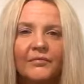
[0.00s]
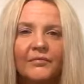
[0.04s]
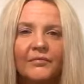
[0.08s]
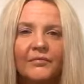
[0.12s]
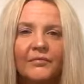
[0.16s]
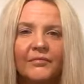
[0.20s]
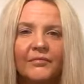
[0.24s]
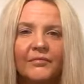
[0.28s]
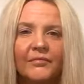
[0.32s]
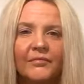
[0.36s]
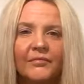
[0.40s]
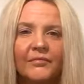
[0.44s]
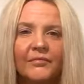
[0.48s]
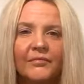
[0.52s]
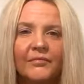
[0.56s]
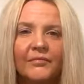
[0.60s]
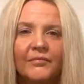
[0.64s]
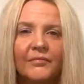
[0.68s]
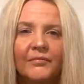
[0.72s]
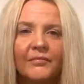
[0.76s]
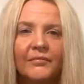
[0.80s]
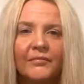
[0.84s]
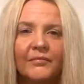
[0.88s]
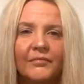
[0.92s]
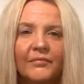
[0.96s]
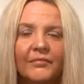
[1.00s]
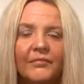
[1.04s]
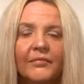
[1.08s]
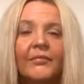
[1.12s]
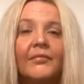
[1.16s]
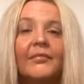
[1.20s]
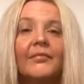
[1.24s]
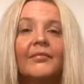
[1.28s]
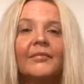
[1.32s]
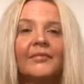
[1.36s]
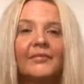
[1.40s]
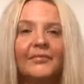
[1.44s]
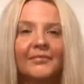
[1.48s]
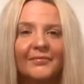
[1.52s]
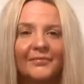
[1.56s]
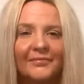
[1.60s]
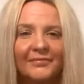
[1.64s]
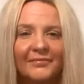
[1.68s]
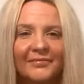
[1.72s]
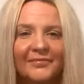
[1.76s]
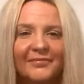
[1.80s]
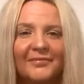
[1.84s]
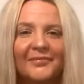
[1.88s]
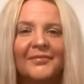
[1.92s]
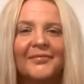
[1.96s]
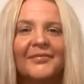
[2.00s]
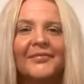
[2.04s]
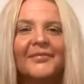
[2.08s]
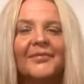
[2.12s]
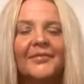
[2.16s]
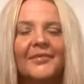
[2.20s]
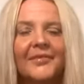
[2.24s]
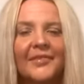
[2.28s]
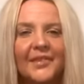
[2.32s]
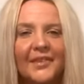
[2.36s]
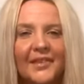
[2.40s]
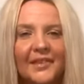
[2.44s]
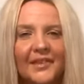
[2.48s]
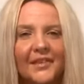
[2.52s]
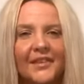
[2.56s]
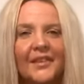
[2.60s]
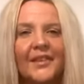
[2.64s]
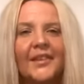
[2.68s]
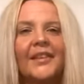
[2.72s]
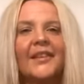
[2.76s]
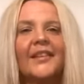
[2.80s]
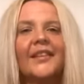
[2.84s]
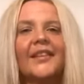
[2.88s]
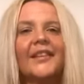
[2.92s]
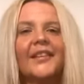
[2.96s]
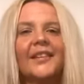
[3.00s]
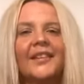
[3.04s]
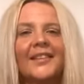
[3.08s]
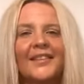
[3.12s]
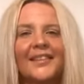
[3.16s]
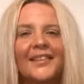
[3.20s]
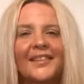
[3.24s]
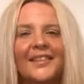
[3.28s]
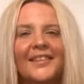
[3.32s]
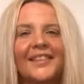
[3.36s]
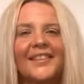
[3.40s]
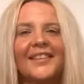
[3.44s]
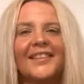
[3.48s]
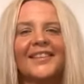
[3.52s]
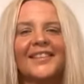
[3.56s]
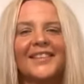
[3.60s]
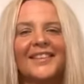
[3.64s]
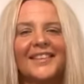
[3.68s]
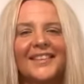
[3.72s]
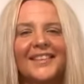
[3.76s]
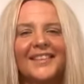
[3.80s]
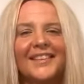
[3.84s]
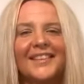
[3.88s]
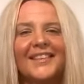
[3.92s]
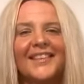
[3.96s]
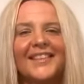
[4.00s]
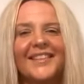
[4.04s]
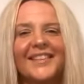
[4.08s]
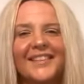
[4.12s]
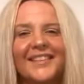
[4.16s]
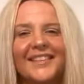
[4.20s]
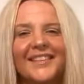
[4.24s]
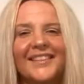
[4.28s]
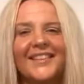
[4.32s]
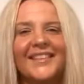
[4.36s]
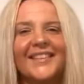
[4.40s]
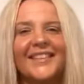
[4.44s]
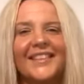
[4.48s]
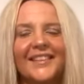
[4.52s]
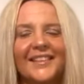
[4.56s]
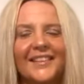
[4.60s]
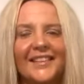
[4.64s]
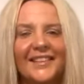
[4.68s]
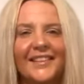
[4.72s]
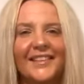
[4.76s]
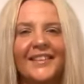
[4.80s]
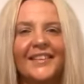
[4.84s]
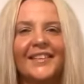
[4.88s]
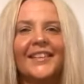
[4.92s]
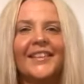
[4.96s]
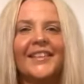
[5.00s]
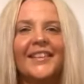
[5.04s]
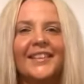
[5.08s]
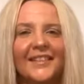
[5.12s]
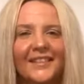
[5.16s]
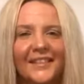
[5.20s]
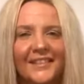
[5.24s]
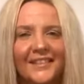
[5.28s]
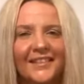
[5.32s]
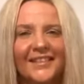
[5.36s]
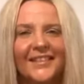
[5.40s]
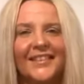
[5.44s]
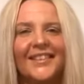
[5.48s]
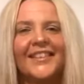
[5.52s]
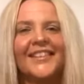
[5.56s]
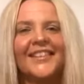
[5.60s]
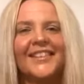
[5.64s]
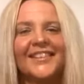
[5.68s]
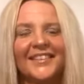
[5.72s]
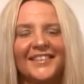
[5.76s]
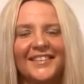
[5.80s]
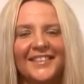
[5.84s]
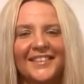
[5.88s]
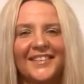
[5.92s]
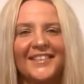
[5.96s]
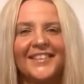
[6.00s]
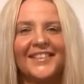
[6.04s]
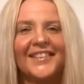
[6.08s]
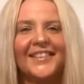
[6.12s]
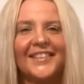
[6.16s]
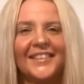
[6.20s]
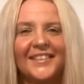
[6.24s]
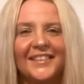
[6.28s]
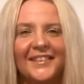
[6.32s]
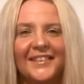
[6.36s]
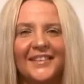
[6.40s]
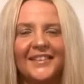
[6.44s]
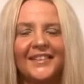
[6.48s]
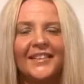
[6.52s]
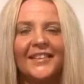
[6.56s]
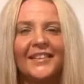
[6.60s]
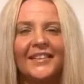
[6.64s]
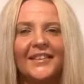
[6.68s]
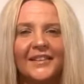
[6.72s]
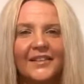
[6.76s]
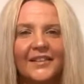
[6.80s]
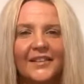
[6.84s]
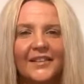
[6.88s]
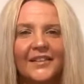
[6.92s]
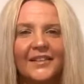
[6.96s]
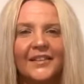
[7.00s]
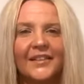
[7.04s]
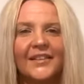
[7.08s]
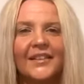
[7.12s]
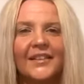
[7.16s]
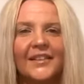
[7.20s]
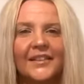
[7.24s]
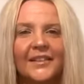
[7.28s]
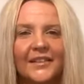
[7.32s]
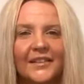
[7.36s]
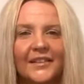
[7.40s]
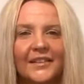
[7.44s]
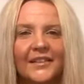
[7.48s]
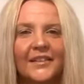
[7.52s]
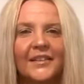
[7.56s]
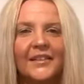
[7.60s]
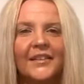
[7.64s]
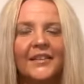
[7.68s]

No words are spoken by the person on screen.